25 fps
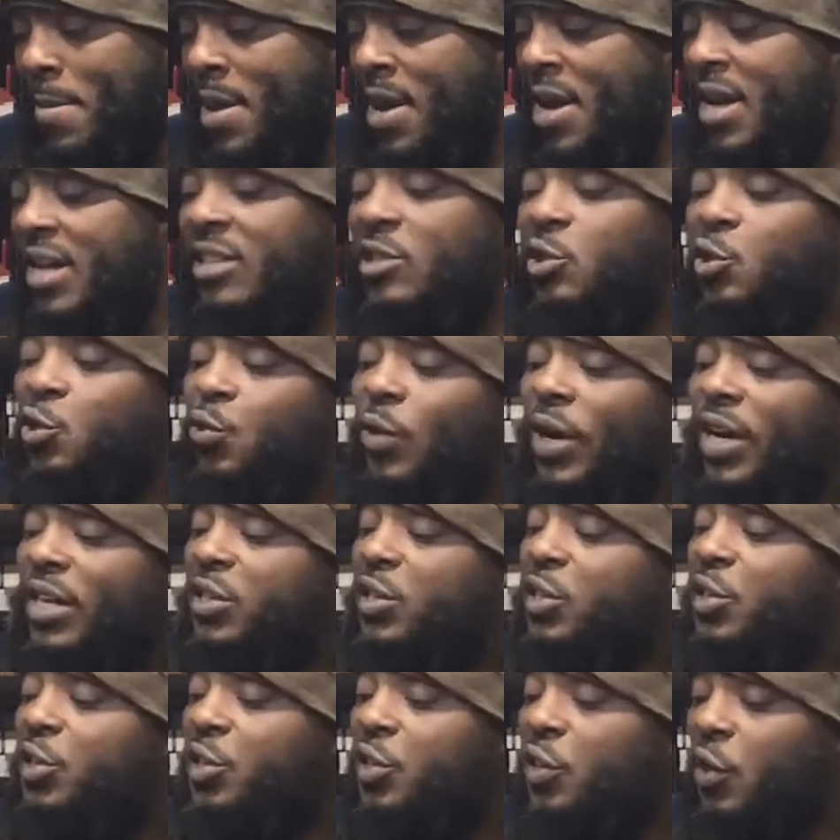dressed
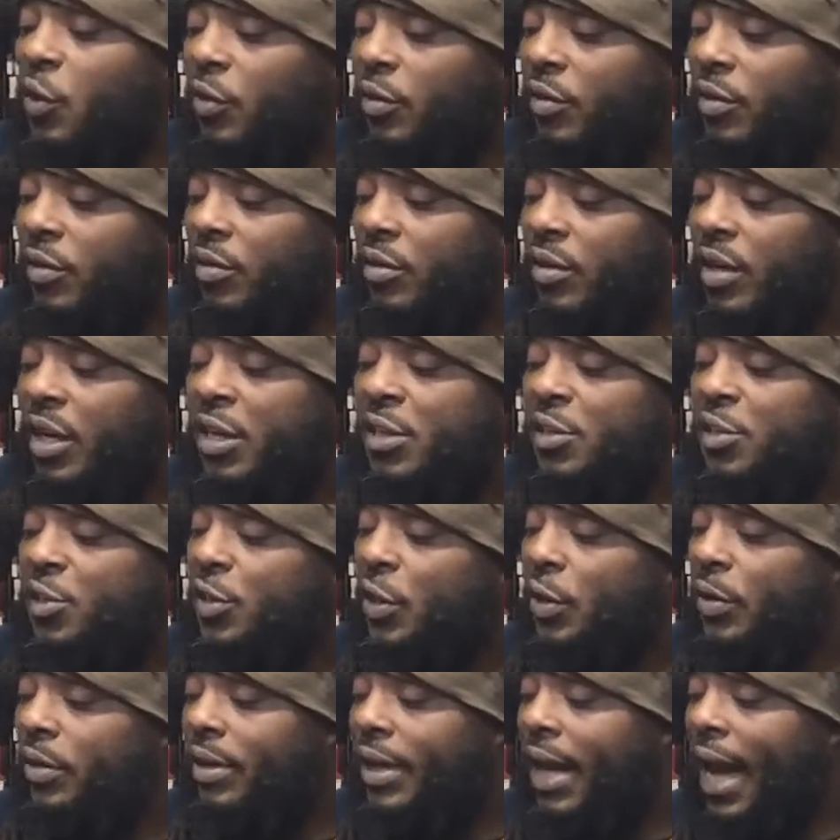in
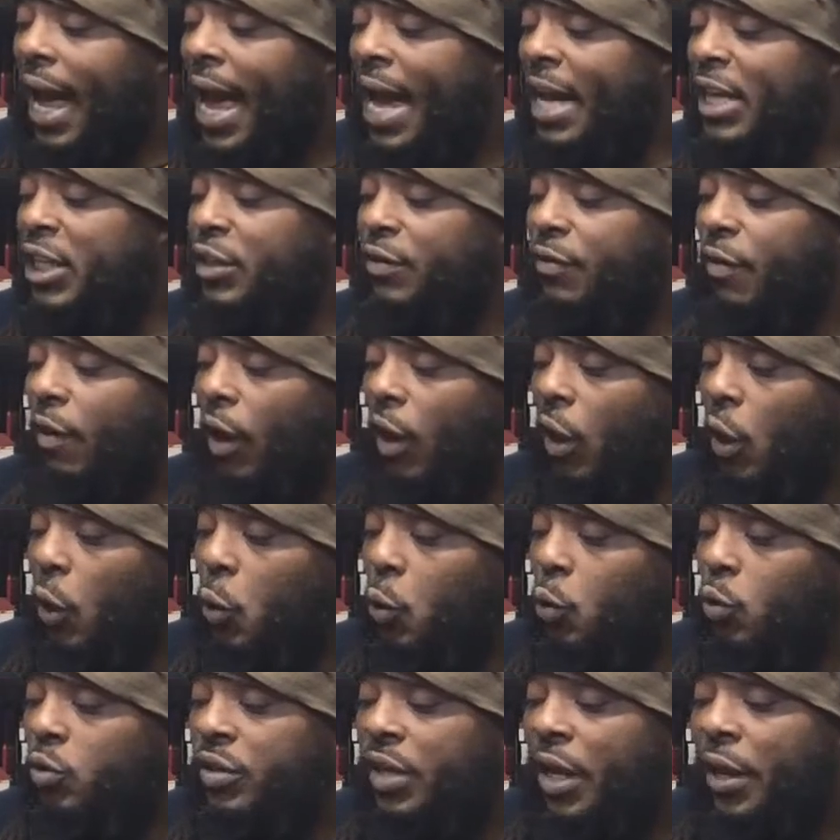certain kinds of
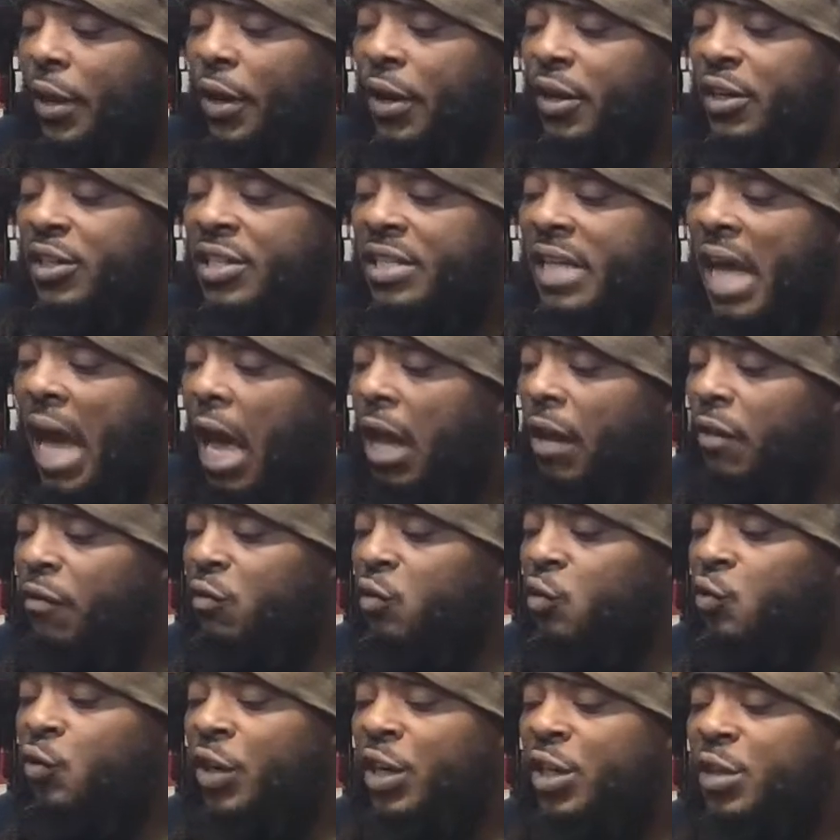clothes, and their style of
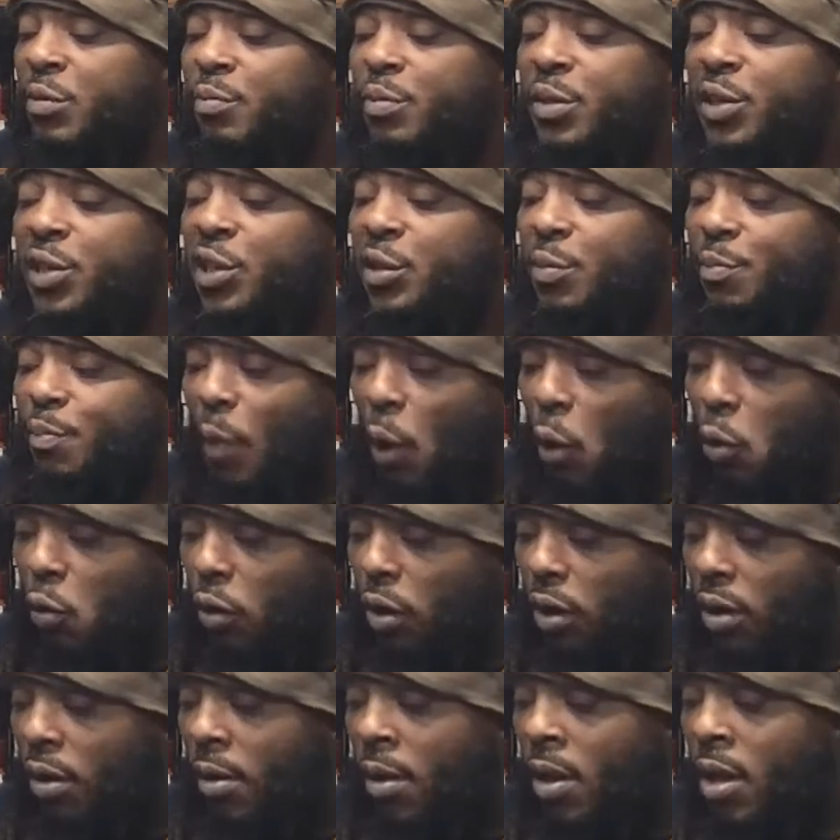dress
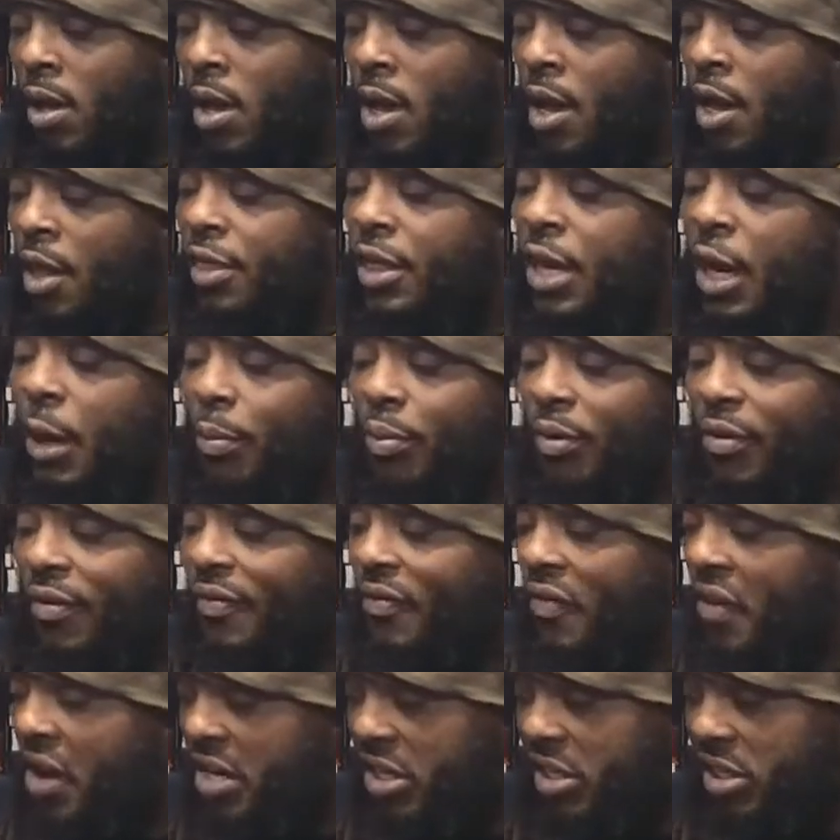bespoke their
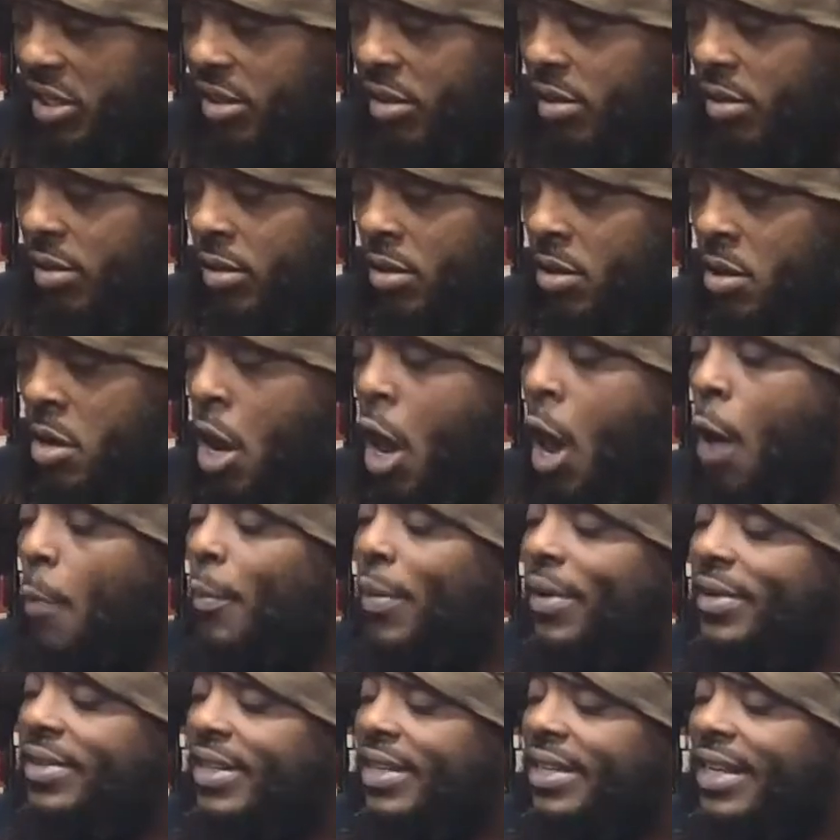profession.
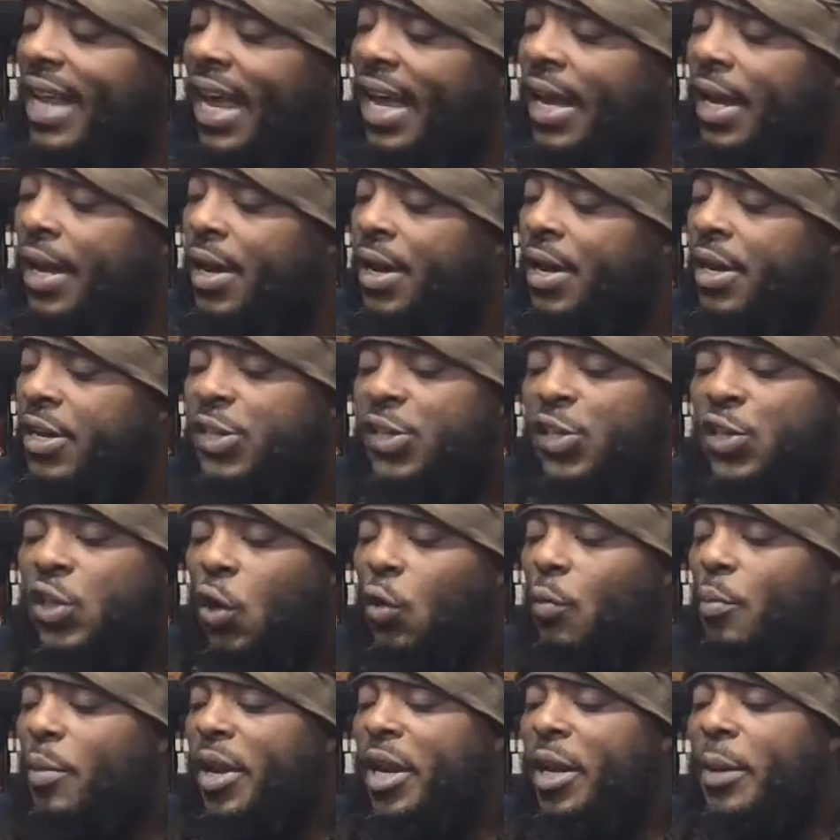But today, so
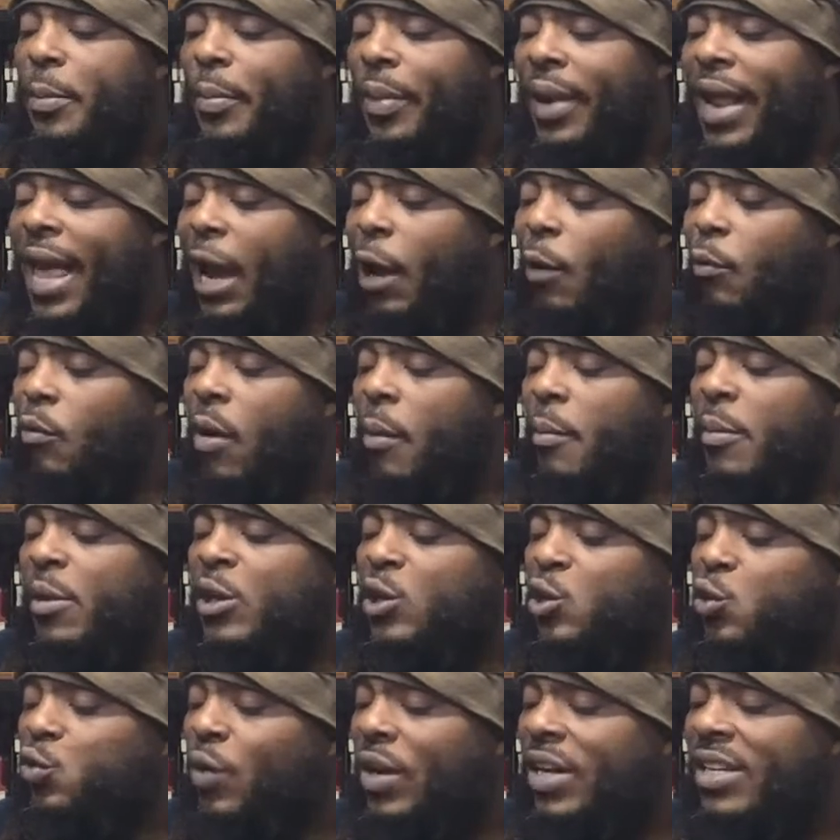many black women
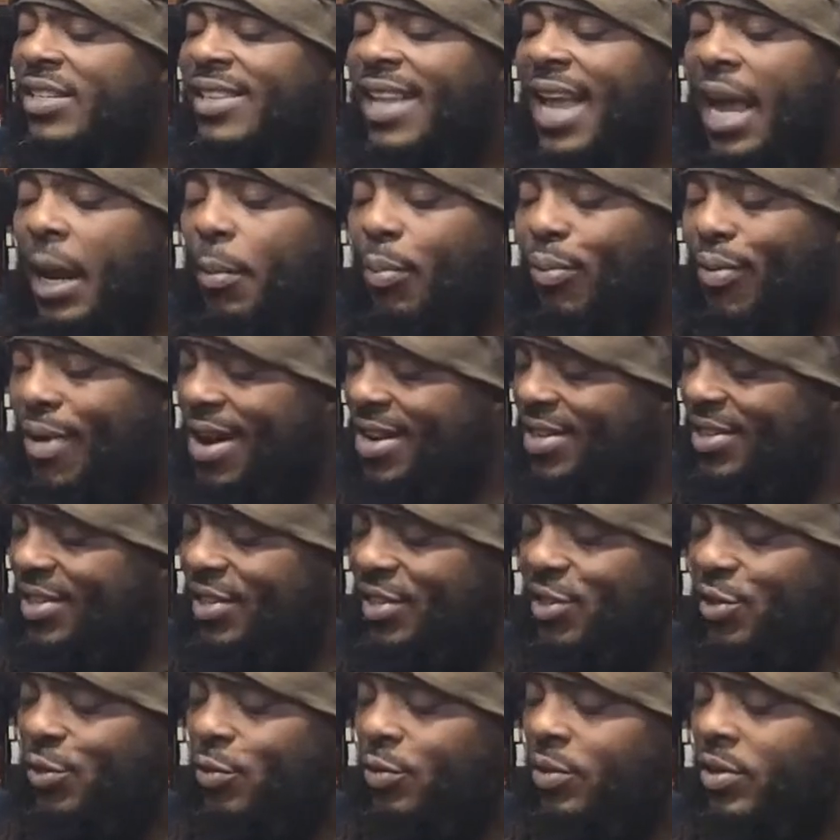dress like
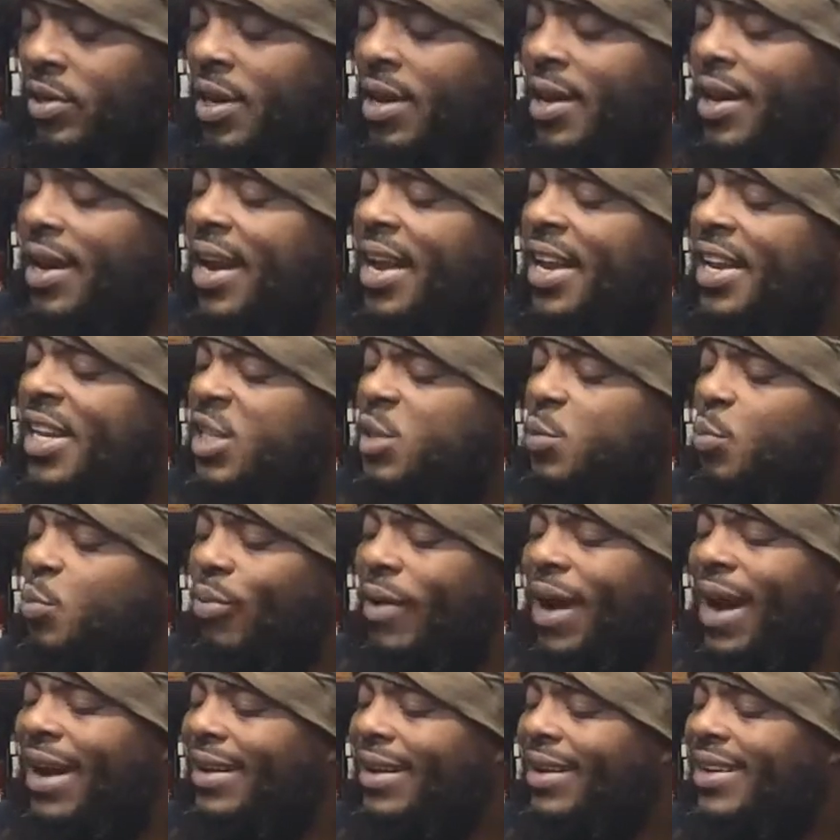prostitutes, it is
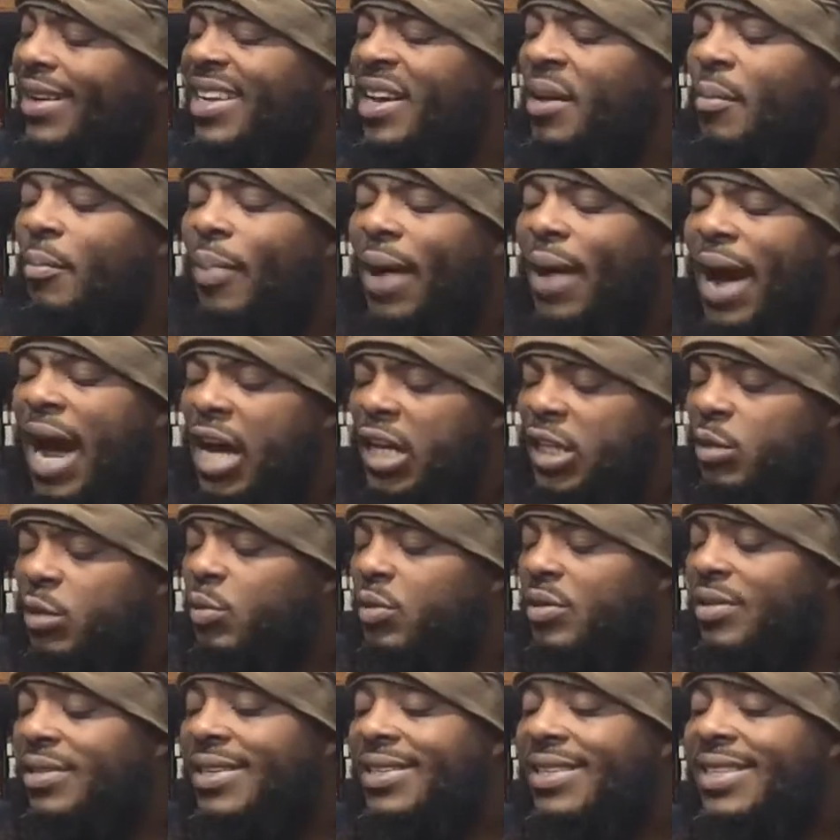practically
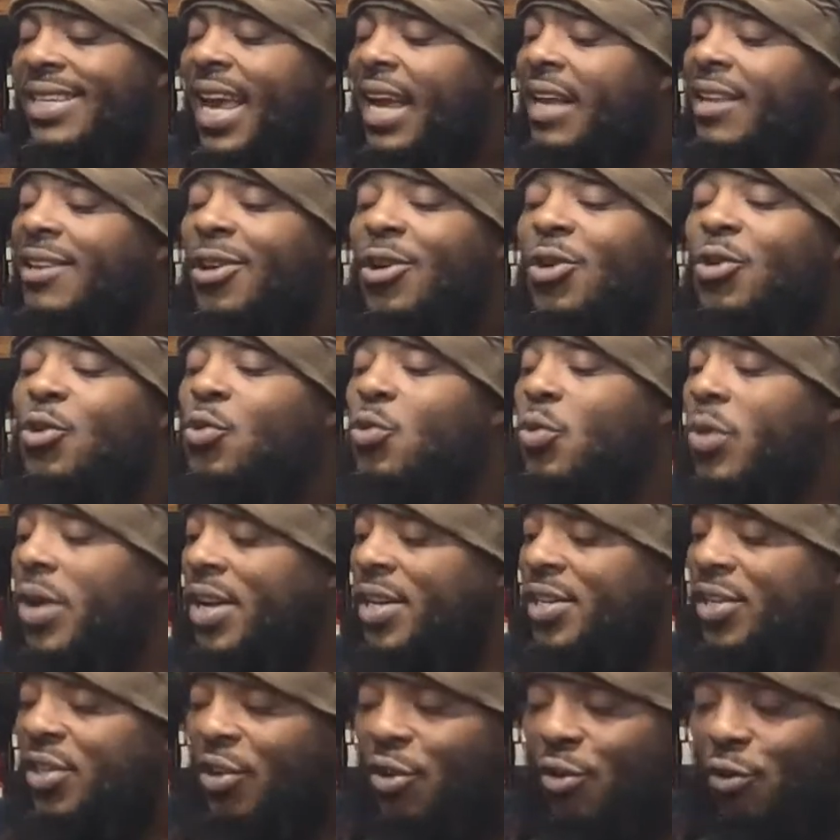impossible to detect who
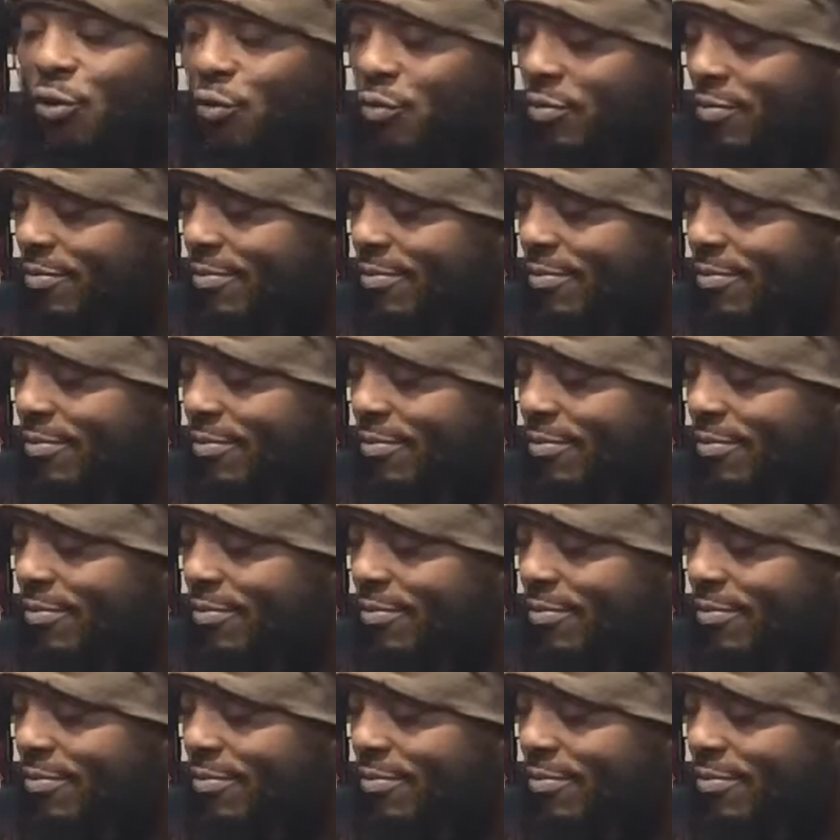is who.